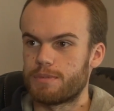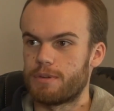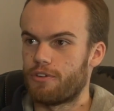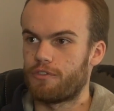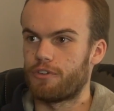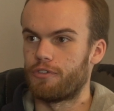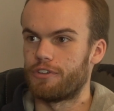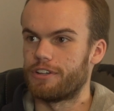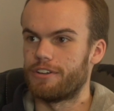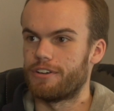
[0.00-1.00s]
It's been out for
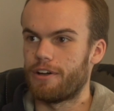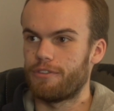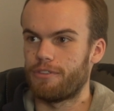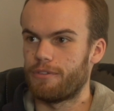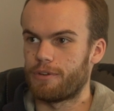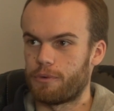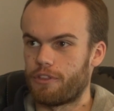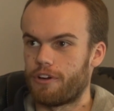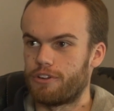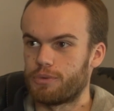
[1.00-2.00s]
over a year now, like with
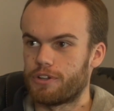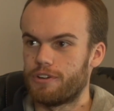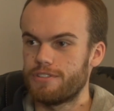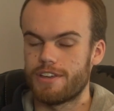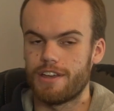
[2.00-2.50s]
120 hertz.